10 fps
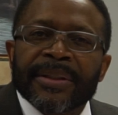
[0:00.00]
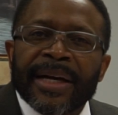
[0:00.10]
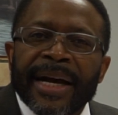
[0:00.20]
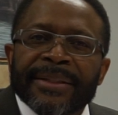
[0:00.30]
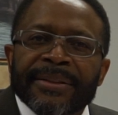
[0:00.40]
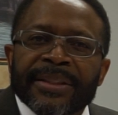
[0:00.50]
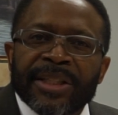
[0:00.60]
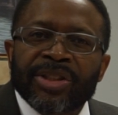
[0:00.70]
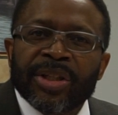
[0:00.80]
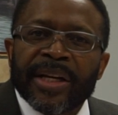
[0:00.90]
I
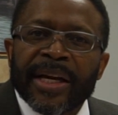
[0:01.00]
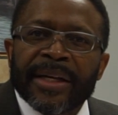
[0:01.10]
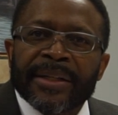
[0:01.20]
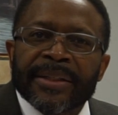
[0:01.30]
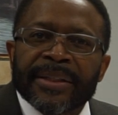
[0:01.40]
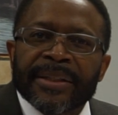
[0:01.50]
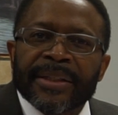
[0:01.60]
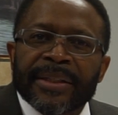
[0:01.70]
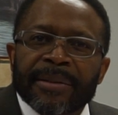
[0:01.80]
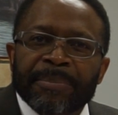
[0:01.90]
sent you there
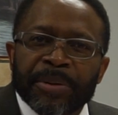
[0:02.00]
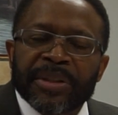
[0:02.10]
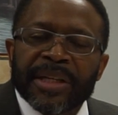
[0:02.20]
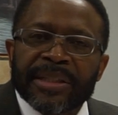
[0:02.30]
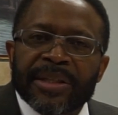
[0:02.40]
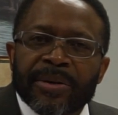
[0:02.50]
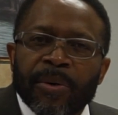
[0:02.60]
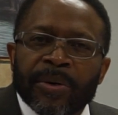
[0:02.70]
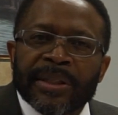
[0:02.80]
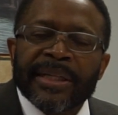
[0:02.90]
to put things in
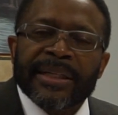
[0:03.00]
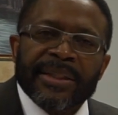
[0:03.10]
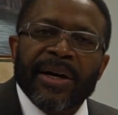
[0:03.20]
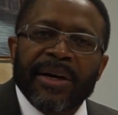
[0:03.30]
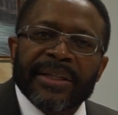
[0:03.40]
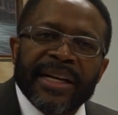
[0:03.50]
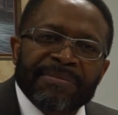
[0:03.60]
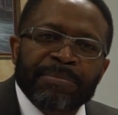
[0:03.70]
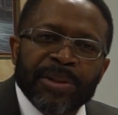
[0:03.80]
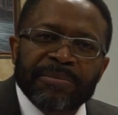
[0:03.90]
order. God
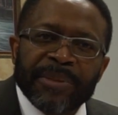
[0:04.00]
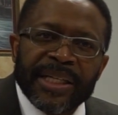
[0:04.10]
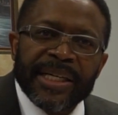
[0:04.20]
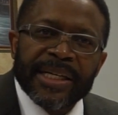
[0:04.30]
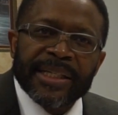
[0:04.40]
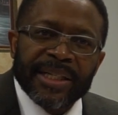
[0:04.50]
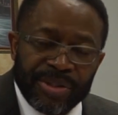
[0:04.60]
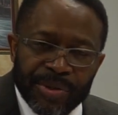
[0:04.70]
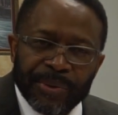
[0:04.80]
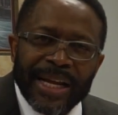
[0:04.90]
have put me here
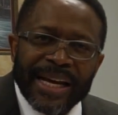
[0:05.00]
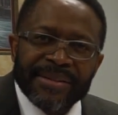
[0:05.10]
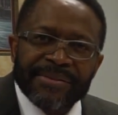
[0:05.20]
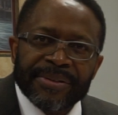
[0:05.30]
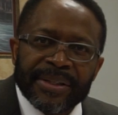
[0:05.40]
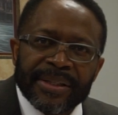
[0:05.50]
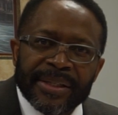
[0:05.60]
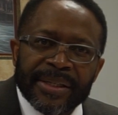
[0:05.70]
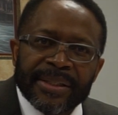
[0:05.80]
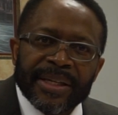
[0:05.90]
in your life
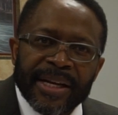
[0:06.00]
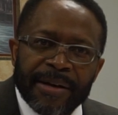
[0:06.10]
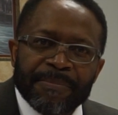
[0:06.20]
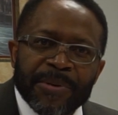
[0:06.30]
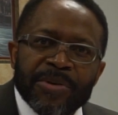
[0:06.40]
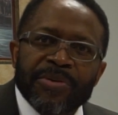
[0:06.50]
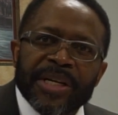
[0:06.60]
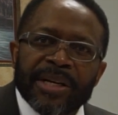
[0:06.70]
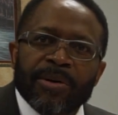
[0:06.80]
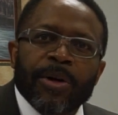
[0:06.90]
to help you to
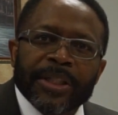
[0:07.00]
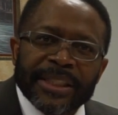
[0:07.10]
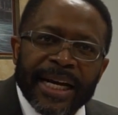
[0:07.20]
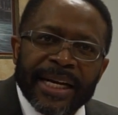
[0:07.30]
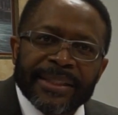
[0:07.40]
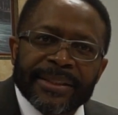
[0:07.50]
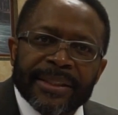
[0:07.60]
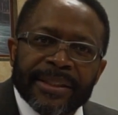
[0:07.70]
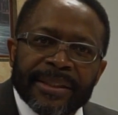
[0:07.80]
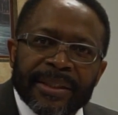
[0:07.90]
get
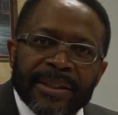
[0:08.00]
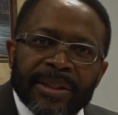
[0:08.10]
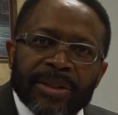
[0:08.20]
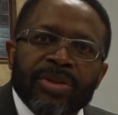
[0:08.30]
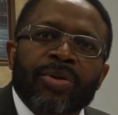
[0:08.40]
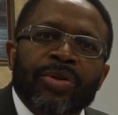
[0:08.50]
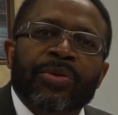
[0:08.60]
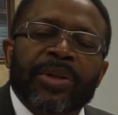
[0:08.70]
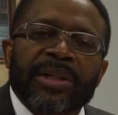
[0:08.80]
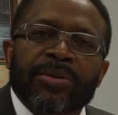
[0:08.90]
organized so
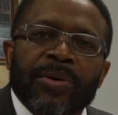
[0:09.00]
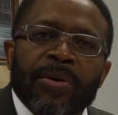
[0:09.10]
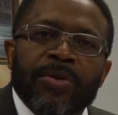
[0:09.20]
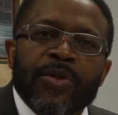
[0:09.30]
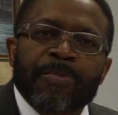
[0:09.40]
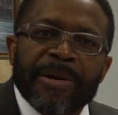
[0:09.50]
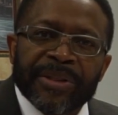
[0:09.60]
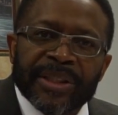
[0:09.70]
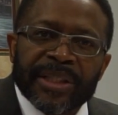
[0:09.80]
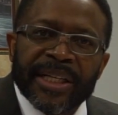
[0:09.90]
you can grow
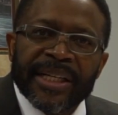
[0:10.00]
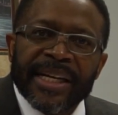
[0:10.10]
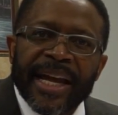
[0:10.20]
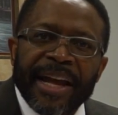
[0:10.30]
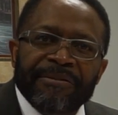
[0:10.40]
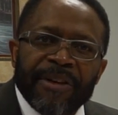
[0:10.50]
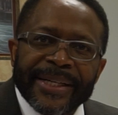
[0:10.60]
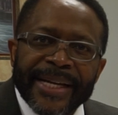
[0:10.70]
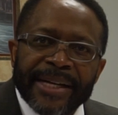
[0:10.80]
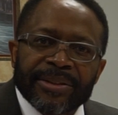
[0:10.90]
spiritually and
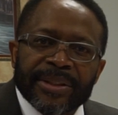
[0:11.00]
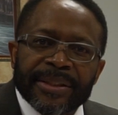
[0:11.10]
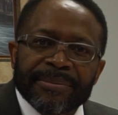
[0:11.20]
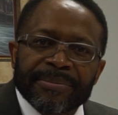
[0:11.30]
financially.